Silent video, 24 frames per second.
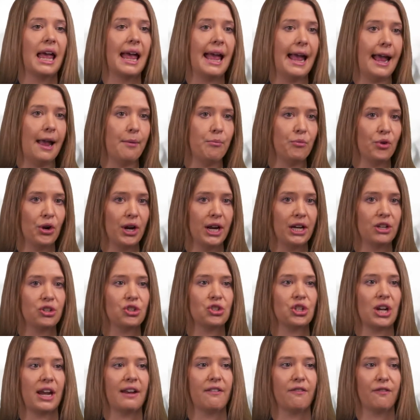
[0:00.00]

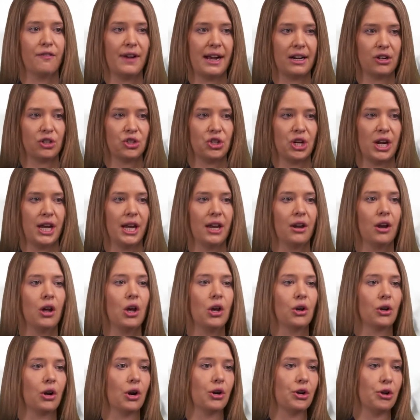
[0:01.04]
hemorrhage, infection,
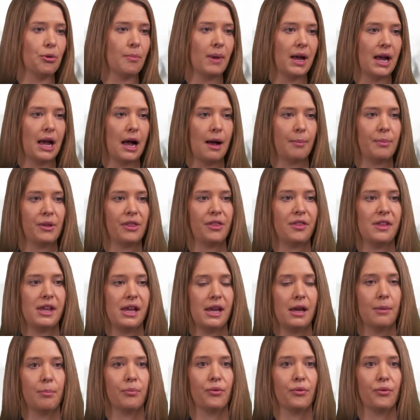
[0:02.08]
cardiomyopathy,